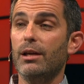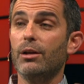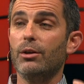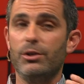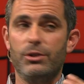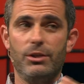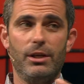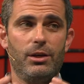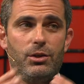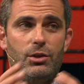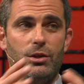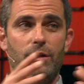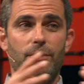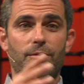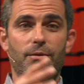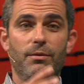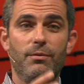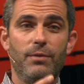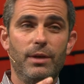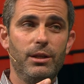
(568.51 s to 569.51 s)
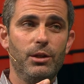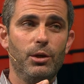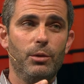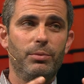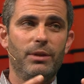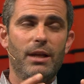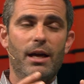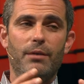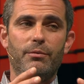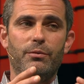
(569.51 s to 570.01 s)
intersection of the video
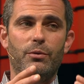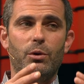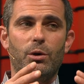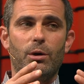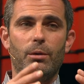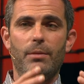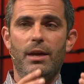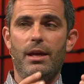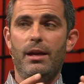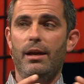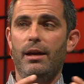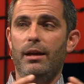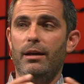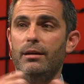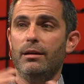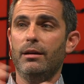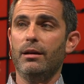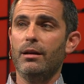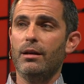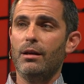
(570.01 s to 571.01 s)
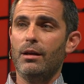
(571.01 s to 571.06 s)
platform and